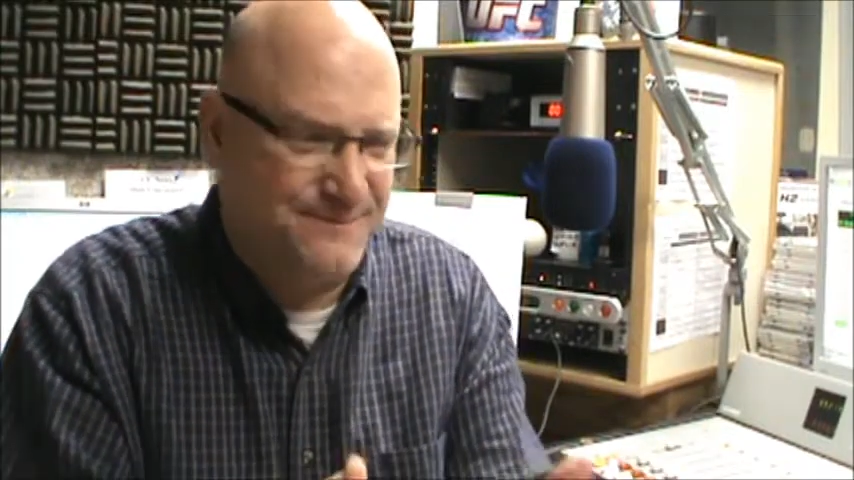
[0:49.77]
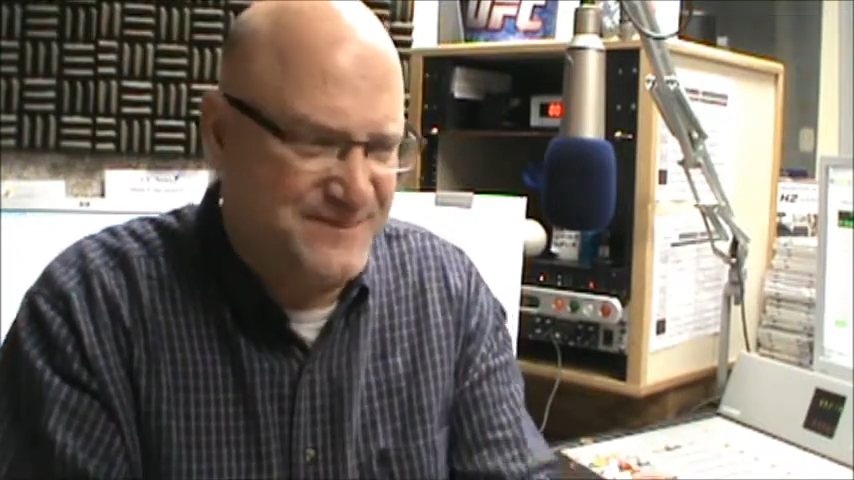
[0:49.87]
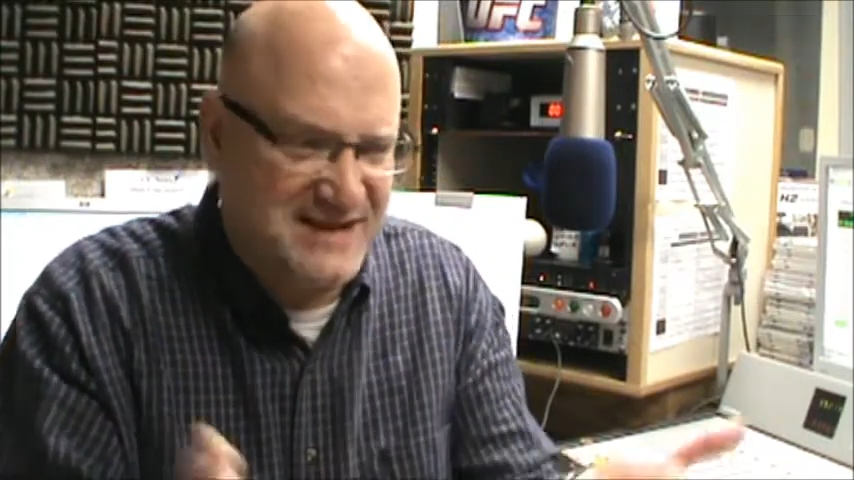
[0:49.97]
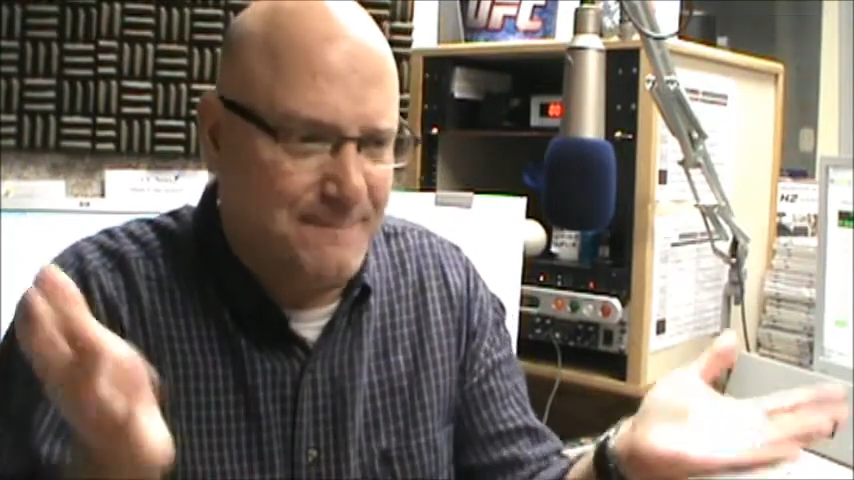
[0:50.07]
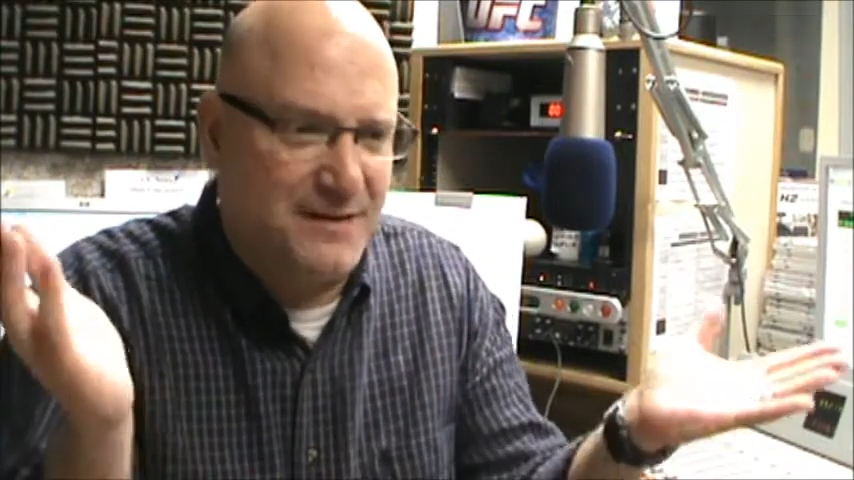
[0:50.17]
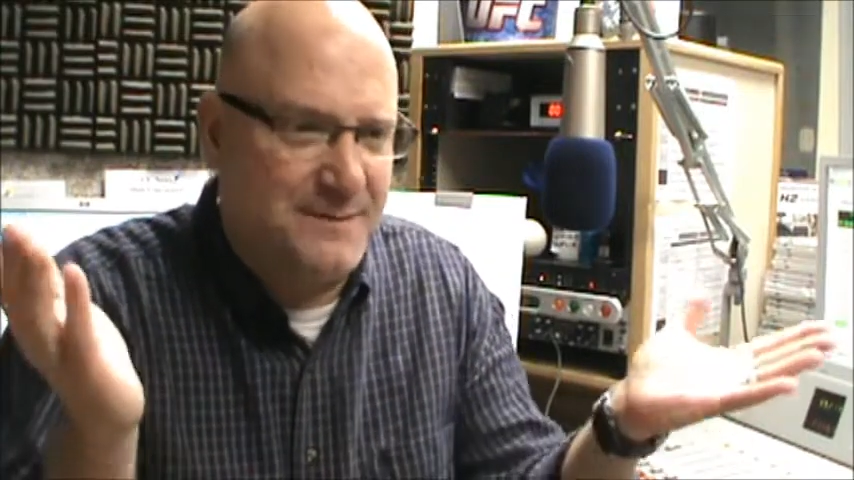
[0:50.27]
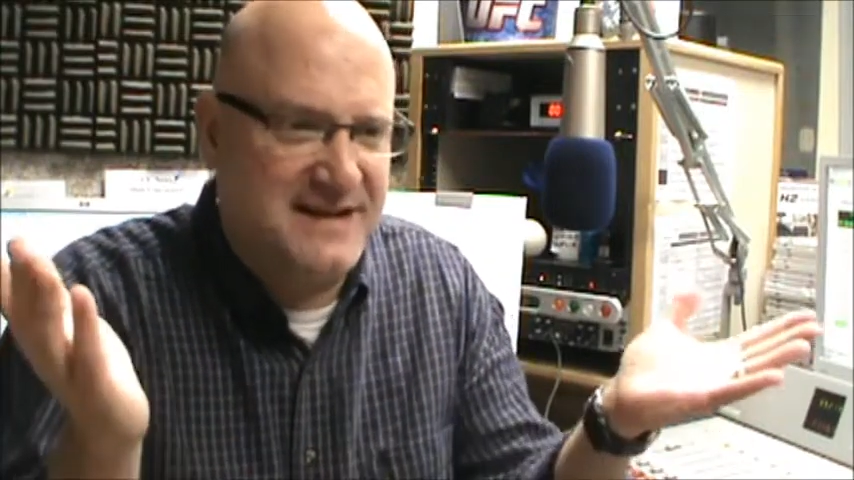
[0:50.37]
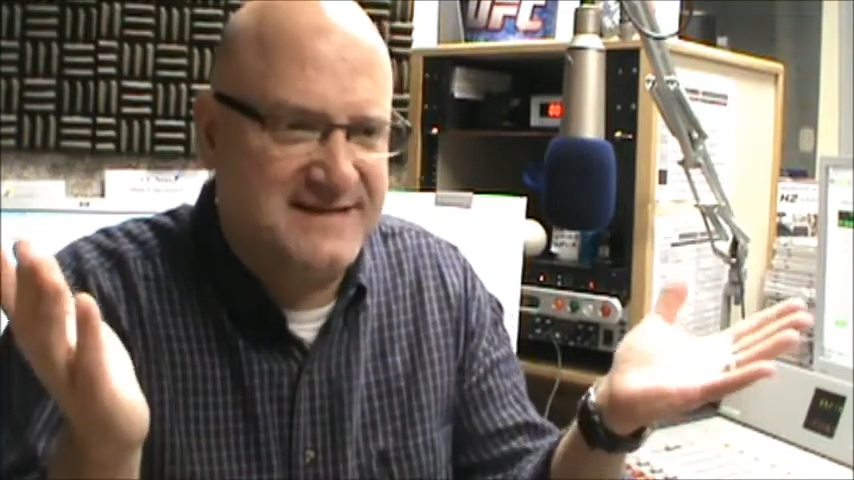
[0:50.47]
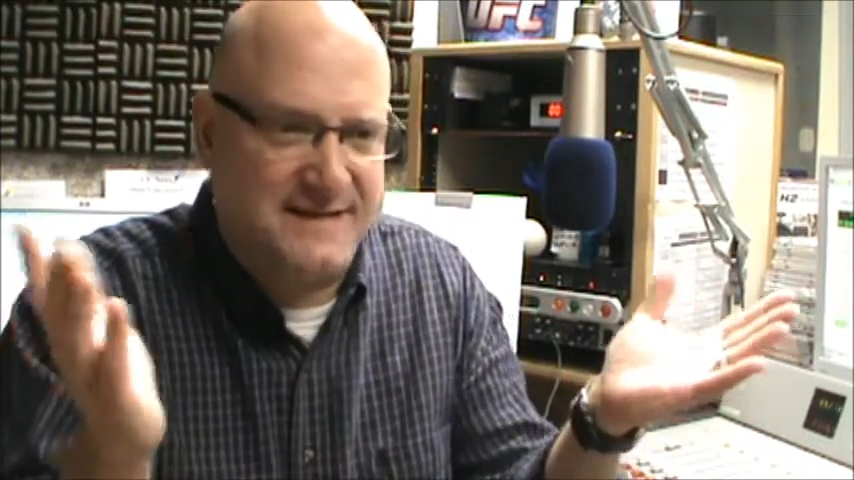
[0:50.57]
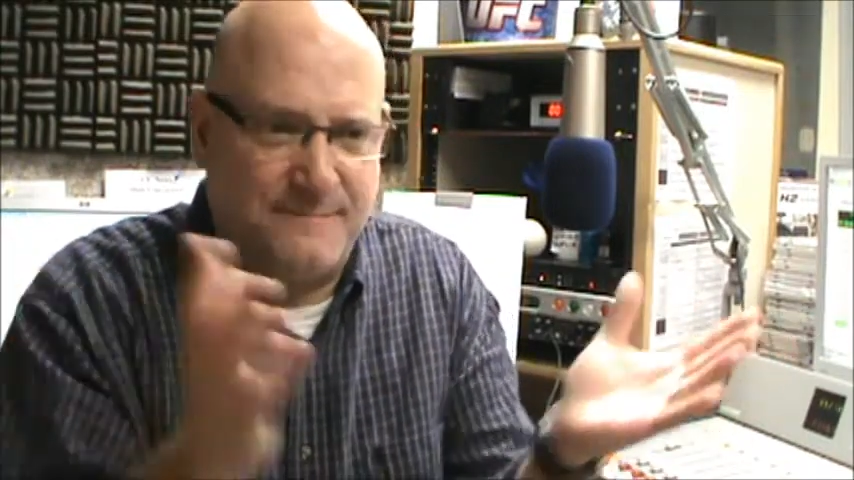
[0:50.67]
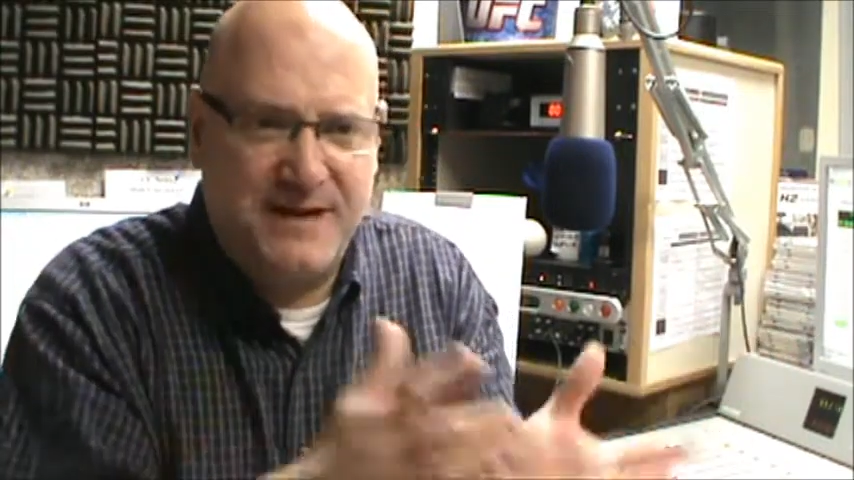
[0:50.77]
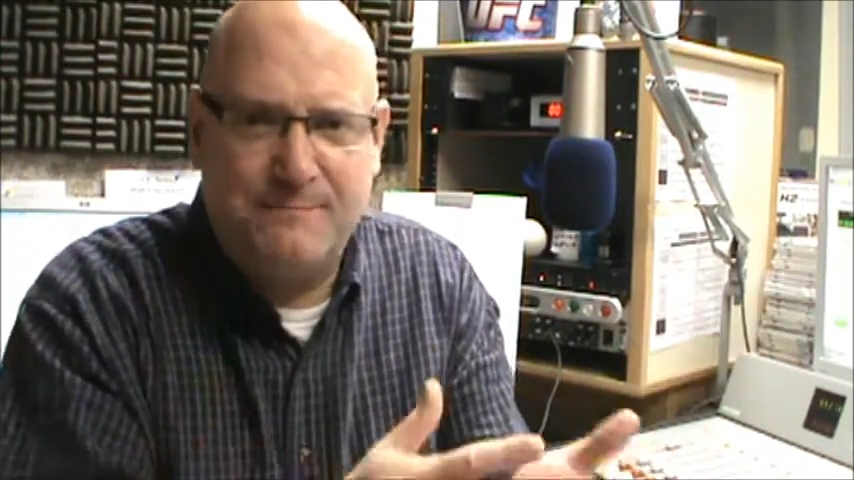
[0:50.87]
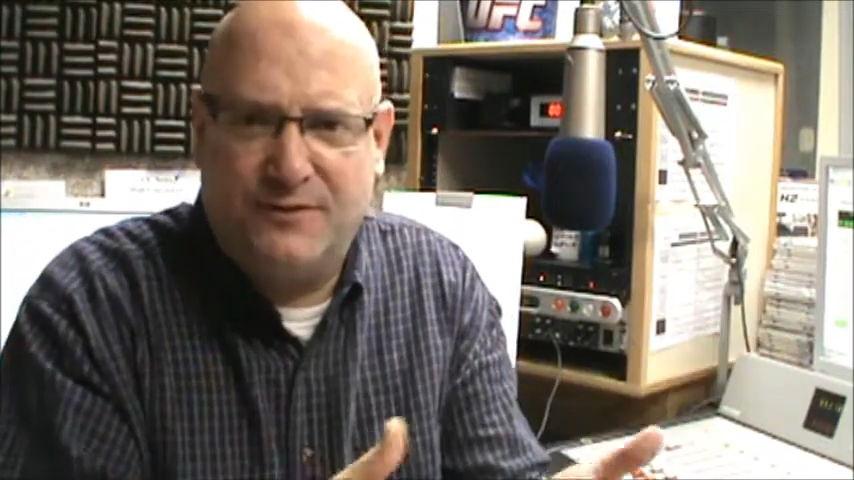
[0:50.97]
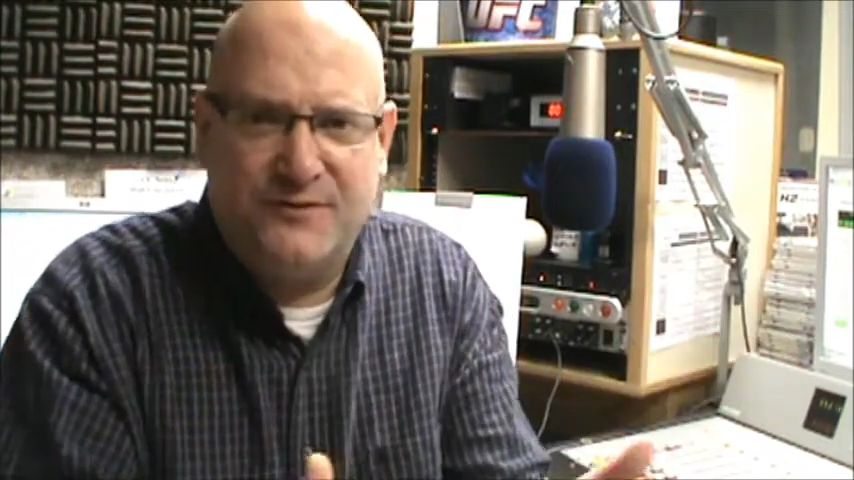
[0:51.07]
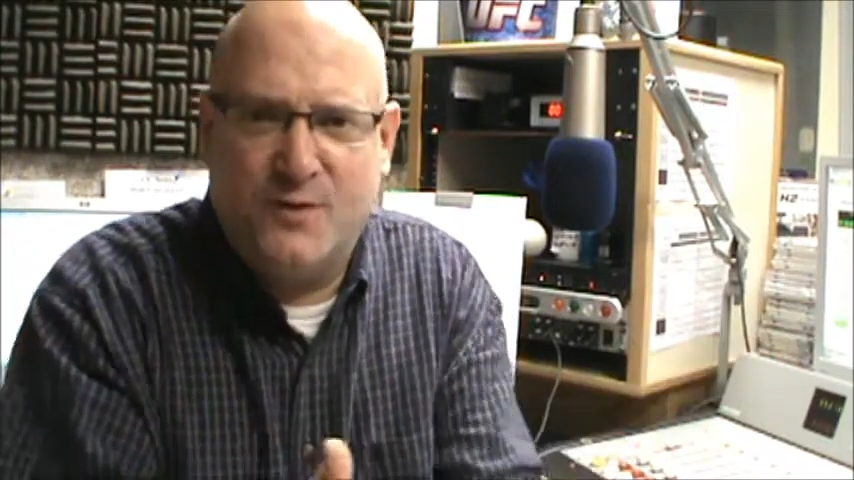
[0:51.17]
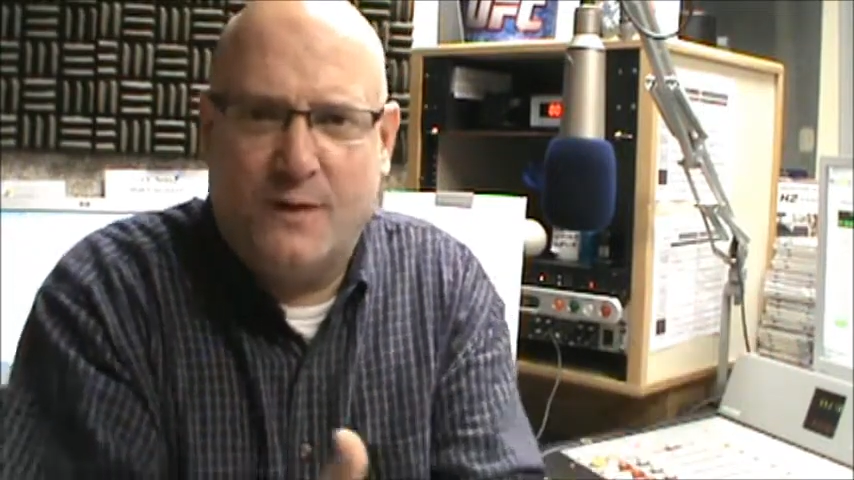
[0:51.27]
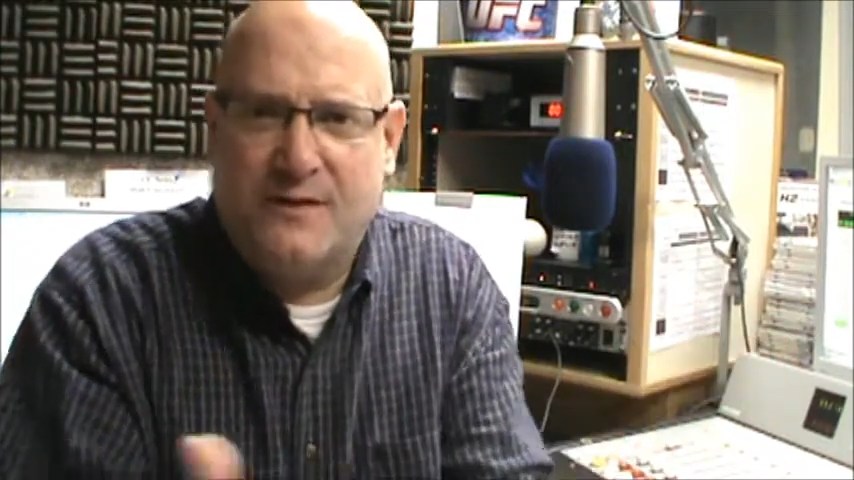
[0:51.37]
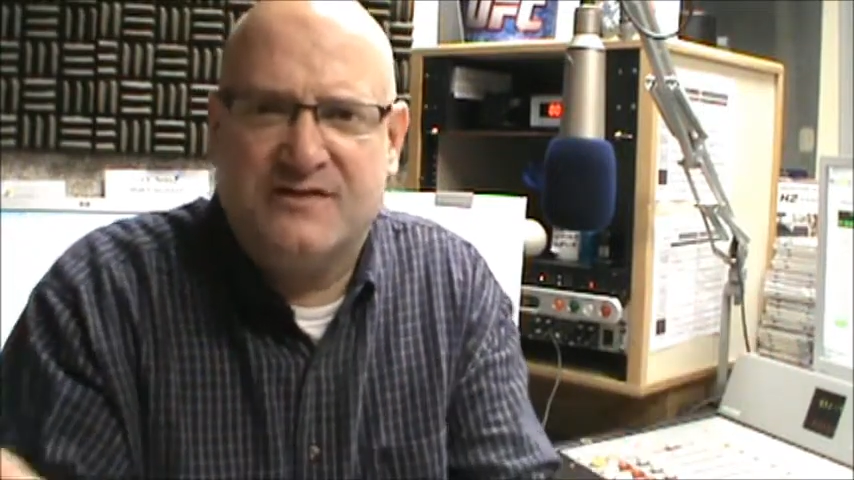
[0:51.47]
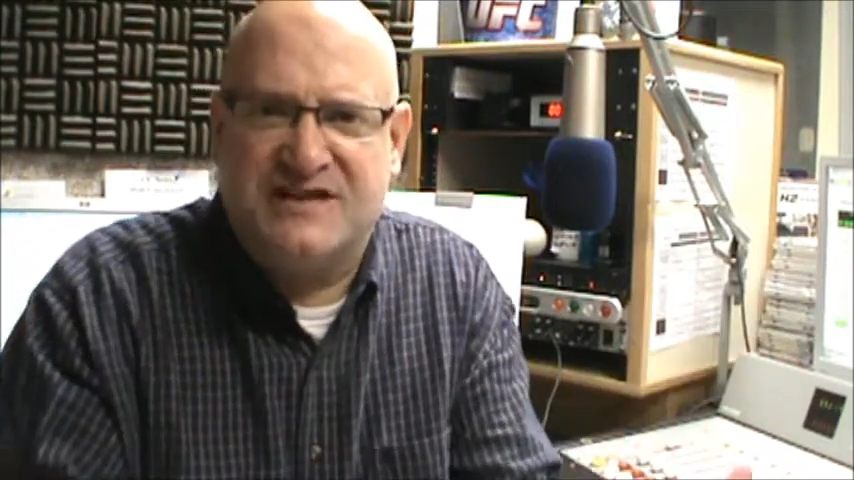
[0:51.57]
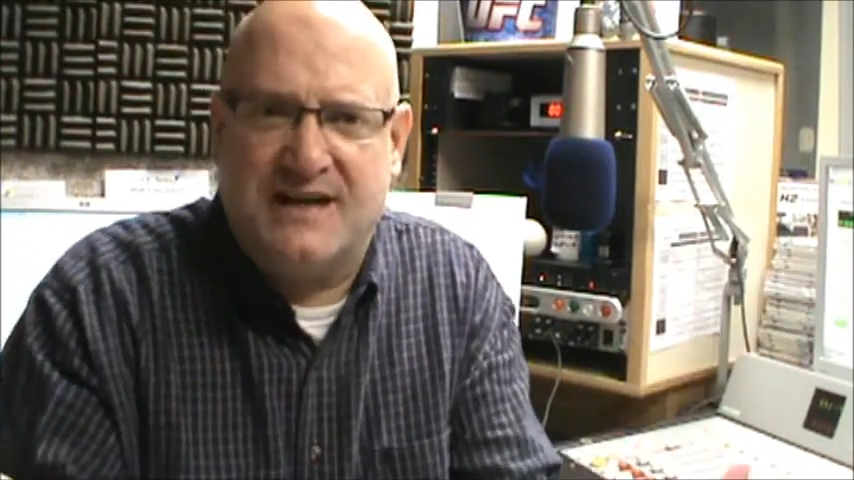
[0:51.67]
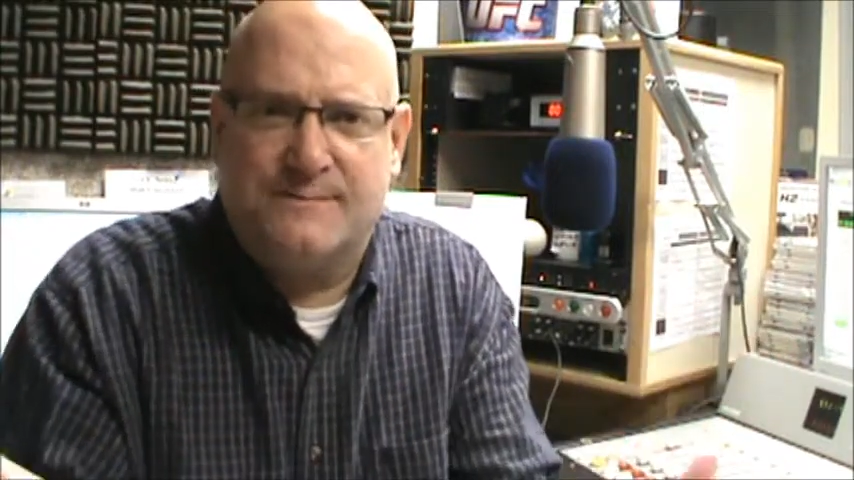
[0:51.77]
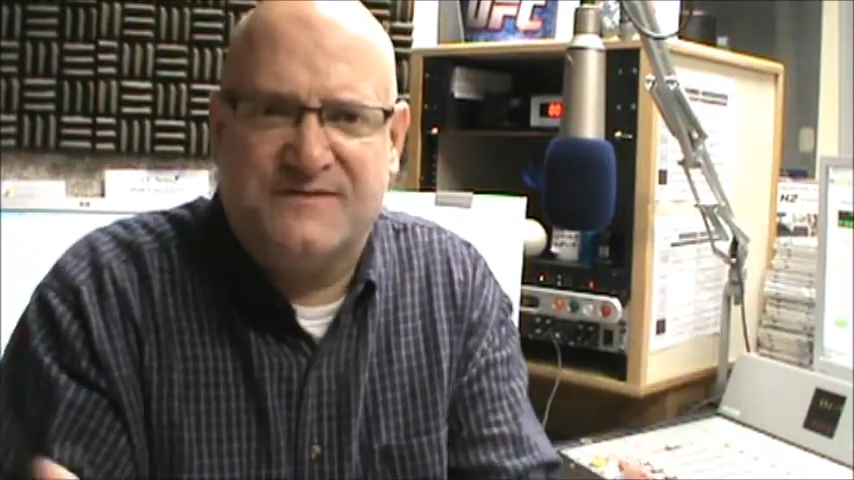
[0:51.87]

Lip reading: supplements and people are doing their gyms